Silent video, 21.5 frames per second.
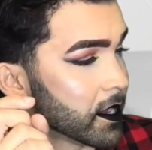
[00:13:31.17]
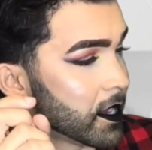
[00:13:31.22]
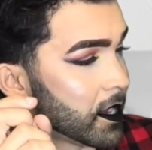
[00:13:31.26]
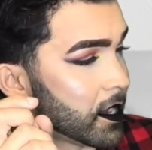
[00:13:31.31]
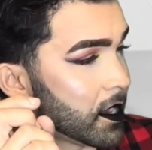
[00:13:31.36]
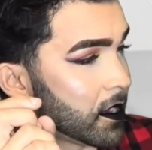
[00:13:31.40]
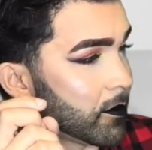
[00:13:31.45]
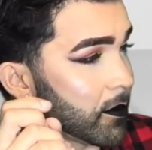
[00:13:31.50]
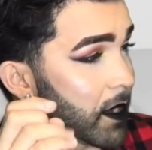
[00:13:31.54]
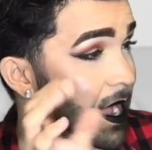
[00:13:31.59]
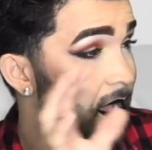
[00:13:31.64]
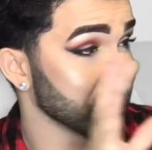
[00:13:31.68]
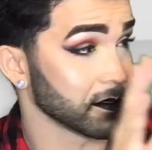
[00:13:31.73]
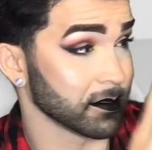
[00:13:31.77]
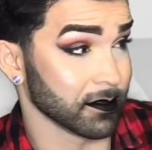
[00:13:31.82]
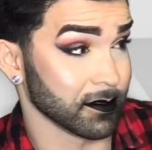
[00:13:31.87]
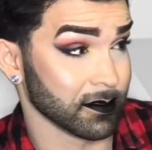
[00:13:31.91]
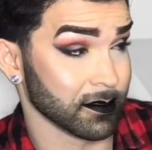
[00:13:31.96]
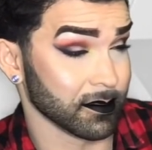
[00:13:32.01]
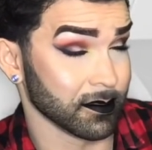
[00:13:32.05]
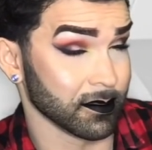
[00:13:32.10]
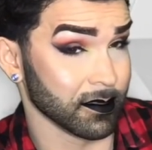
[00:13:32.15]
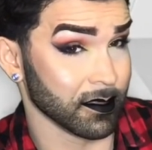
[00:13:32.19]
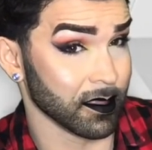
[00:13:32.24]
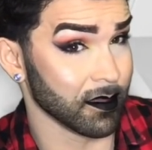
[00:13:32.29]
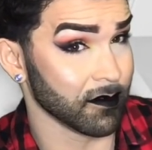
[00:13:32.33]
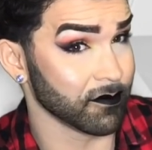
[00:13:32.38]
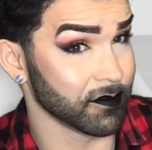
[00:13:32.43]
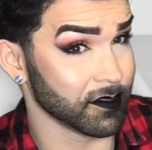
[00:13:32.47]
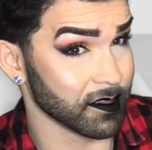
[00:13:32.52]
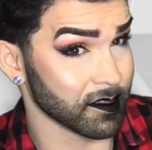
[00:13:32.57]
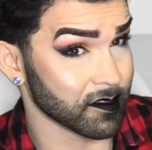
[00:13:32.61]
I
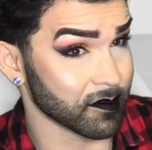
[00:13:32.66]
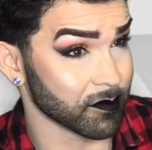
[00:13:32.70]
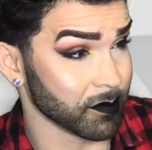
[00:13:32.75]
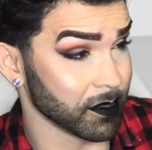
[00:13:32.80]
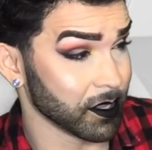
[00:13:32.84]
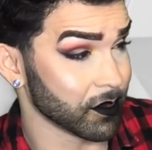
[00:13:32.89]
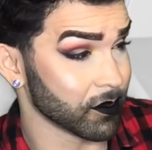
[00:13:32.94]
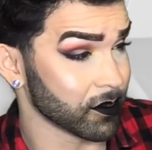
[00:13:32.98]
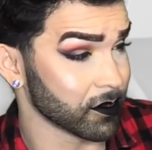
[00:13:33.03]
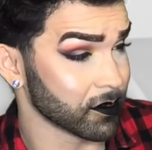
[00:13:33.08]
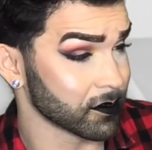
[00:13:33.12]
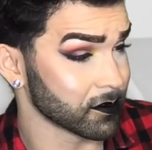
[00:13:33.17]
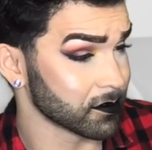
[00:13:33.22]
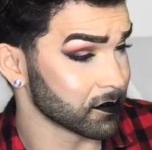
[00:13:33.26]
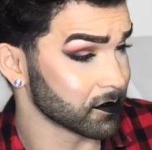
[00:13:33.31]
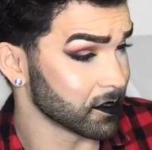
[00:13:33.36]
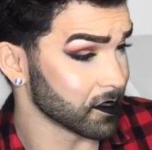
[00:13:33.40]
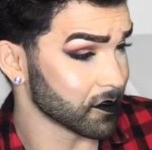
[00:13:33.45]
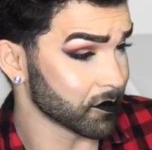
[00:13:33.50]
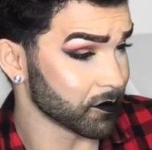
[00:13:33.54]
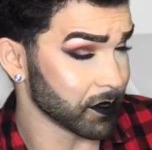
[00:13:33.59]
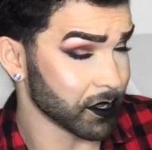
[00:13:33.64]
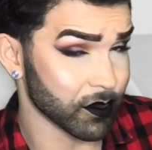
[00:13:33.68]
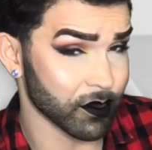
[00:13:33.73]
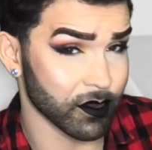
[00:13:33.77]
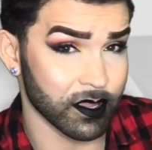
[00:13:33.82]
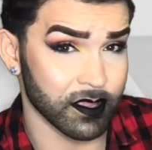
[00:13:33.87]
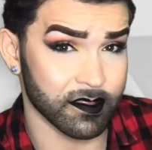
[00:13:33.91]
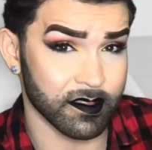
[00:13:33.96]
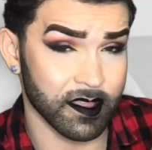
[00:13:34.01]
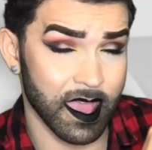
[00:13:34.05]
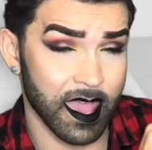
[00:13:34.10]
love this mirror. This
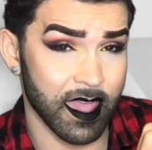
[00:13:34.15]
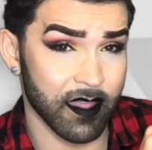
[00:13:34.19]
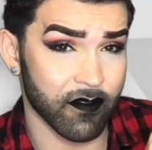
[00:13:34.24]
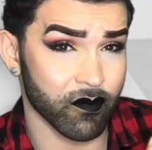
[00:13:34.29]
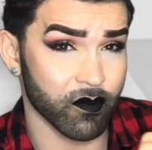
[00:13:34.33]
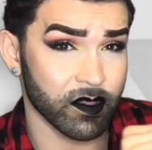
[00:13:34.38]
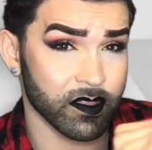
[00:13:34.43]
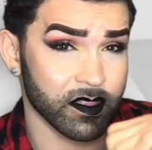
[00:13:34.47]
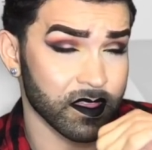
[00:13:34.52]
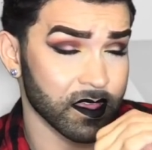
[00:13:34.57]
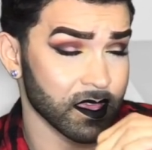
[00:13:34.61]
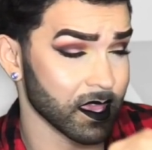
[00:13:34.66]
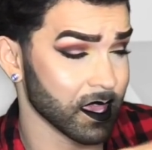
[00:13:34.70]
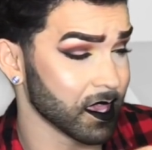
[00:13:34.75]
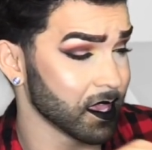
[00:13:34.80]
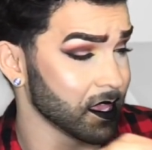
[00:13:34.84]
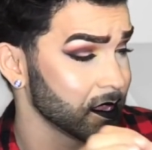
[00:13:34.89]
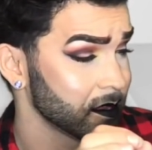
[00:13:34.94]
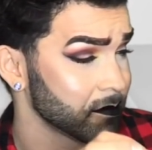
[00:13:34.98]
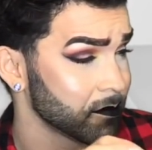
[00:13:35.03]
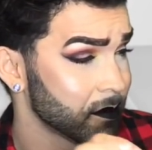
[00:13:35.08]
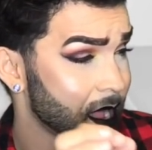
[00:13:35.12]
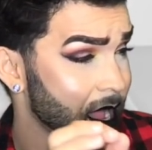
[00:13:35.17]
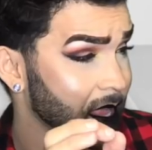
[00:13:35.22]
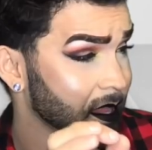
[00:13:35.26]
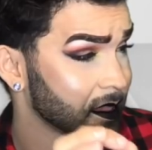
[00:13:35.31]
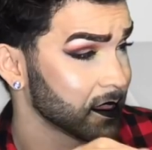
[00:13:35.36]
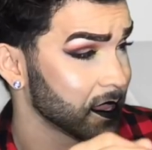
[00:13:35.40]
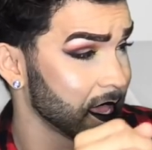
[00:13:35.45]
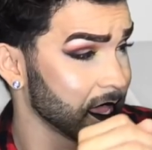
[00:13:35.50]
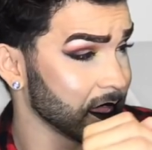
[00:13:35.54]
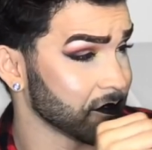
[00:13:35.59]
mirror is everything in my
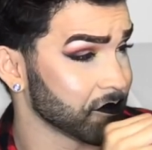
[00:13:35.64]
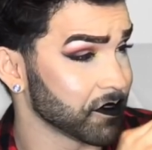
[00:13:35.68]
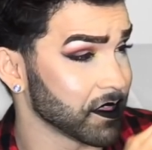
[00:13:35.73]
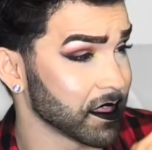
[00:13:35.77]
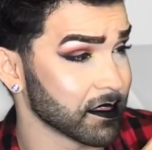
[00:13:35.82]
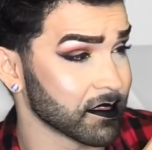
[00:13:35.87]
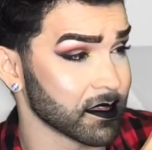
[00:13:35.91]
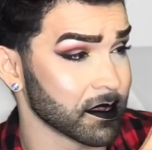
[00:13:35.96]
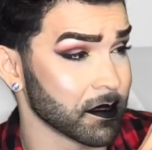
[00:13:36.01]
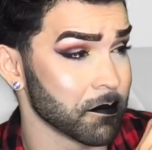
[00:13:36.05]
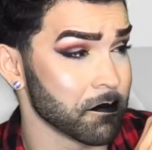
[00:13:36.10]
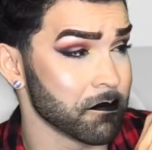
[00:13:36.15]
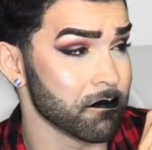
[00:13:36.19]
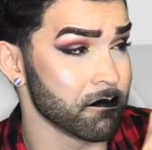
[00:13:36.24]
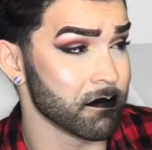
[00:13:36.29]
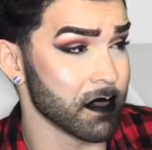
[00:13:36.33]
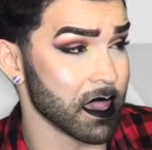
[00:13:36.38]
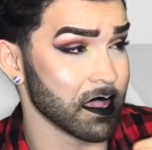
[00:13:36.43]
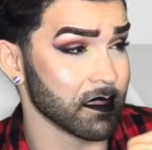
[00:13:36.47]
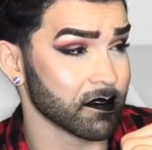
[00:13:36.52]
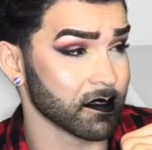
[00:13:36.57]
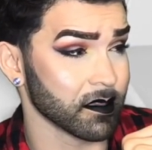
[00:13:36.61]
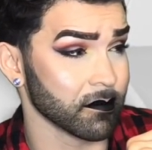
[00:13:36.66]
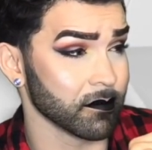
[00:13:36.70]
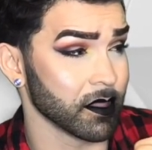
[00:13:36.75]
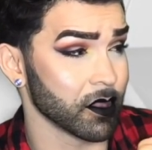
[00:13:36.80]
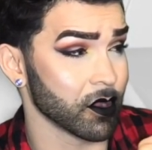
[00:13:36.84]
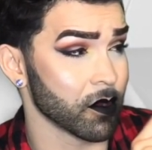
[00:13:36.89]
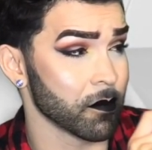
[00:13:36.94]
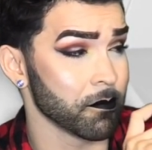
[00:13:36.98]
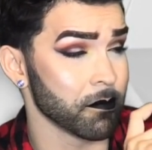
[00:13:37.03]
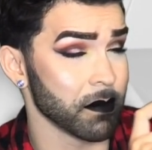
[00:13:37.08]
life. That's an amazing
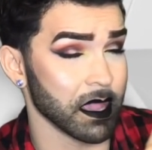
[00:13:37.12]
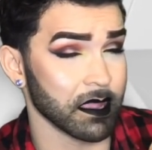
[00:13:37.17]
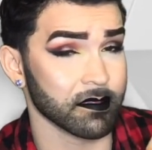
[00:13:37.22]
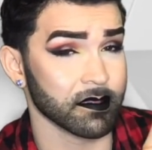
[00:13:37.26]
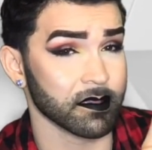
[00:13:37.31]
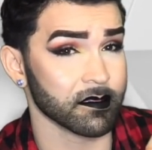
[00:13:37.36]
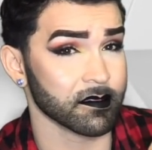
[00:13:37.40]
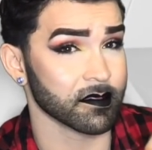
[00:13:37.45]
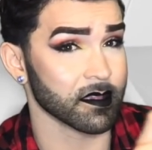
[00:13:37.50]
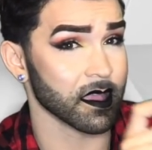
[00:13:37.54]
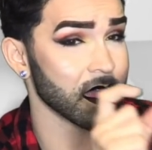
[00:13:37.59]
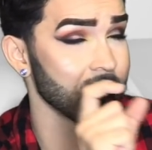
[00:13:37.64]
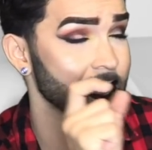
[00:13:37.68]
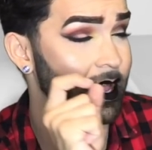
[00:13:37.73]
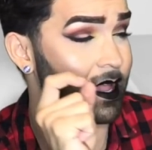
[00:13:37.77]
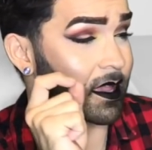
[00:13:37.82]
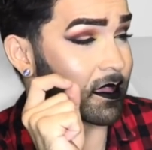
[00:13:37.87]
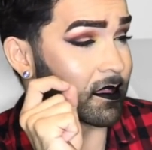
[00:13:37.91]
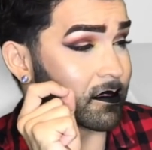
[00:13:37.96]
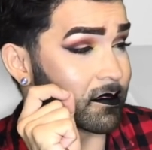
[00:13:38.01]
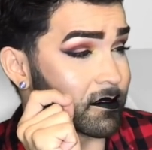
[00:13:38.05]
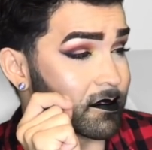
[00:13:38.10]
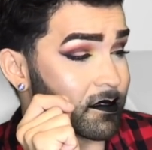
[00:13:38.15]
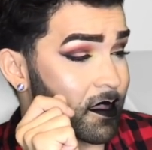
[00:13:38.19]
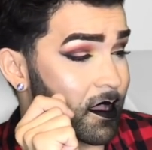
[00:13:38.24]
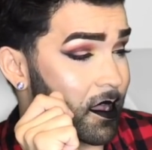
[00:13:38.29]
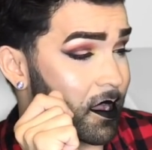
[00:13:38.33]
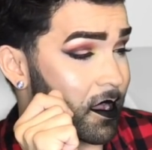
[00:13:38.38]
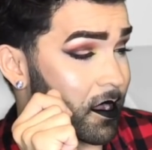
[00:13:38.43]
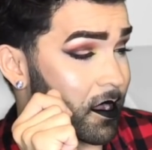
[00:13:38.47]
mirror, amazing size.